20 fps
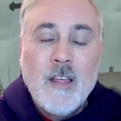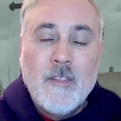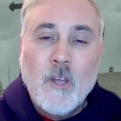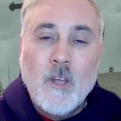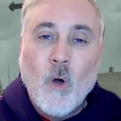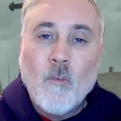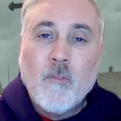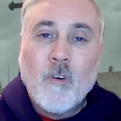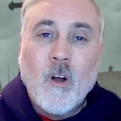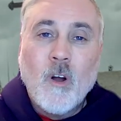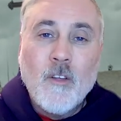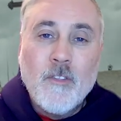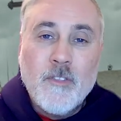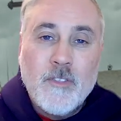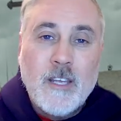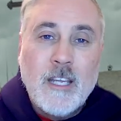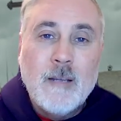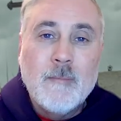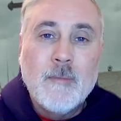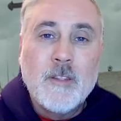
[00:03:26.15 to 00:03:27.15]
The overall
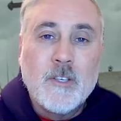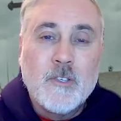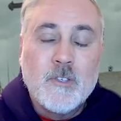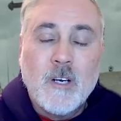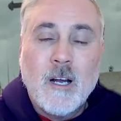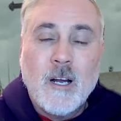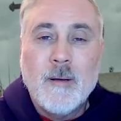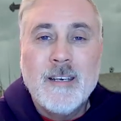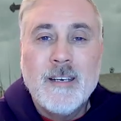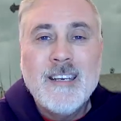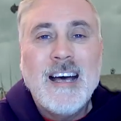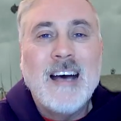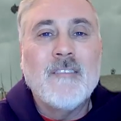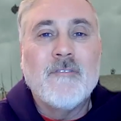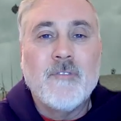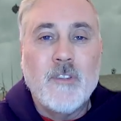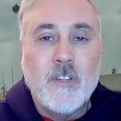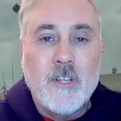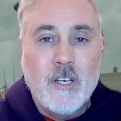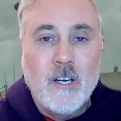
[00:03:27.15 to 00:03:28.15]
theme and the drama,
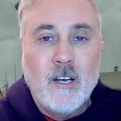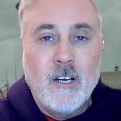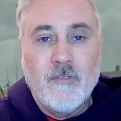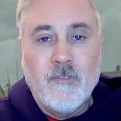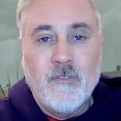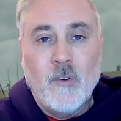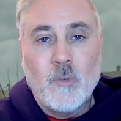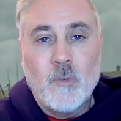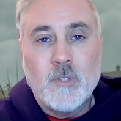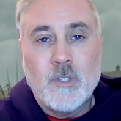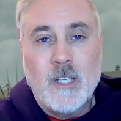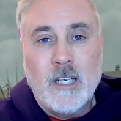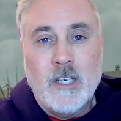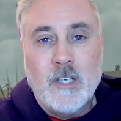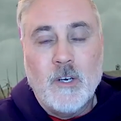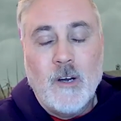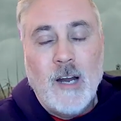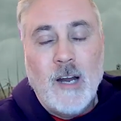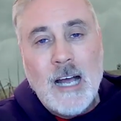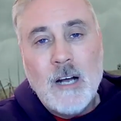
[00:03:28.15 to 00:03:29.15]
not for the young folks in
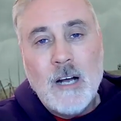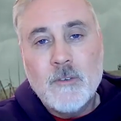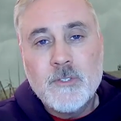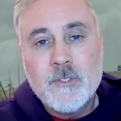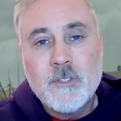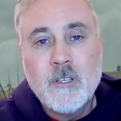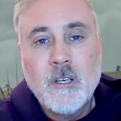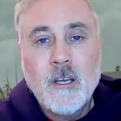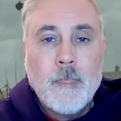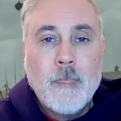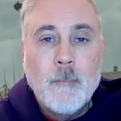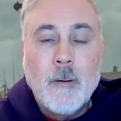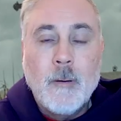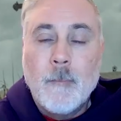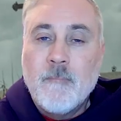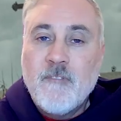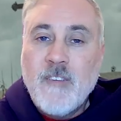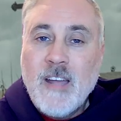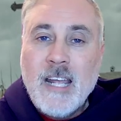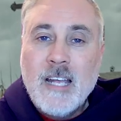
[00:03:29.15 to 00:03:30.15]
your house,
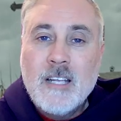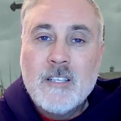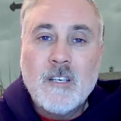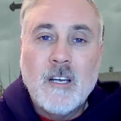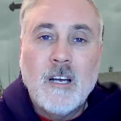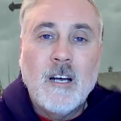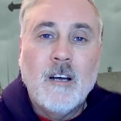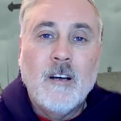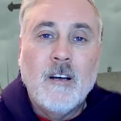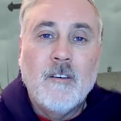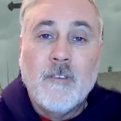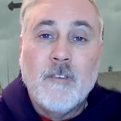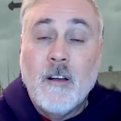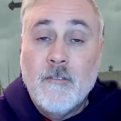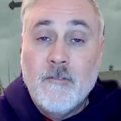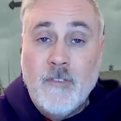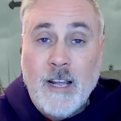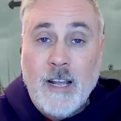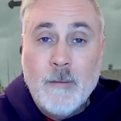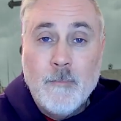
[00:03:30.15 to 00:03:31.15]
but fans of
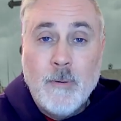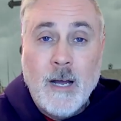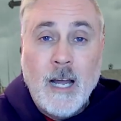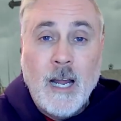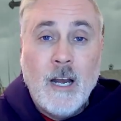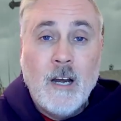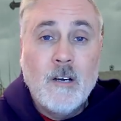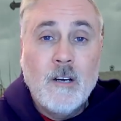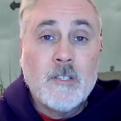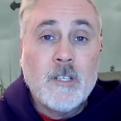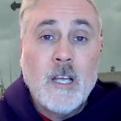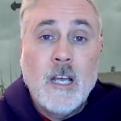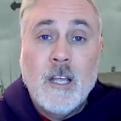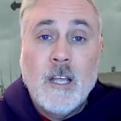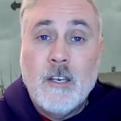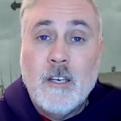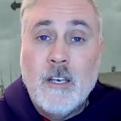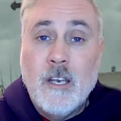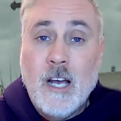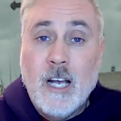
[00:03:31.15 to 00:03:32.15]
vampires,
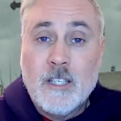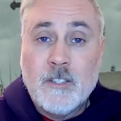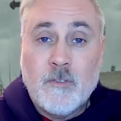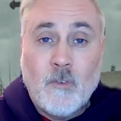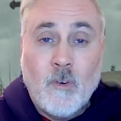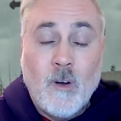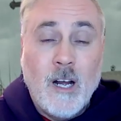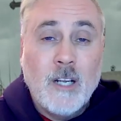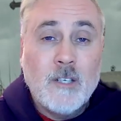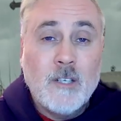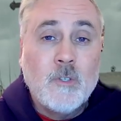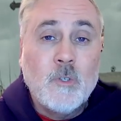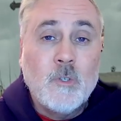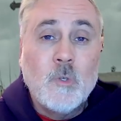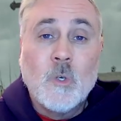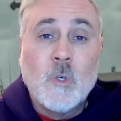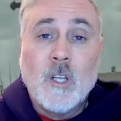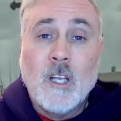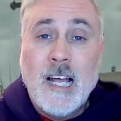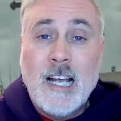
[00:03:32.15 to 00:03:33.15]

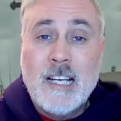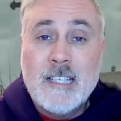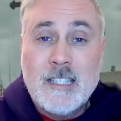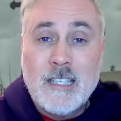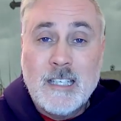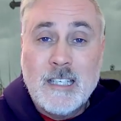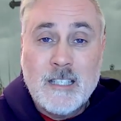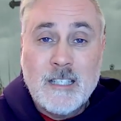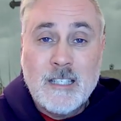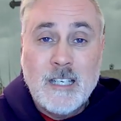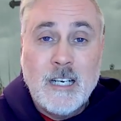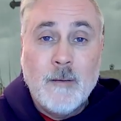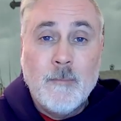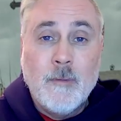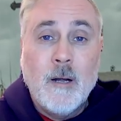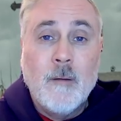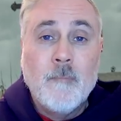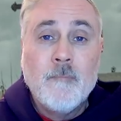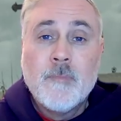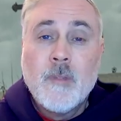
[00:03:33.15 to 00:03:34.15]
Nosferatu, classic cinema,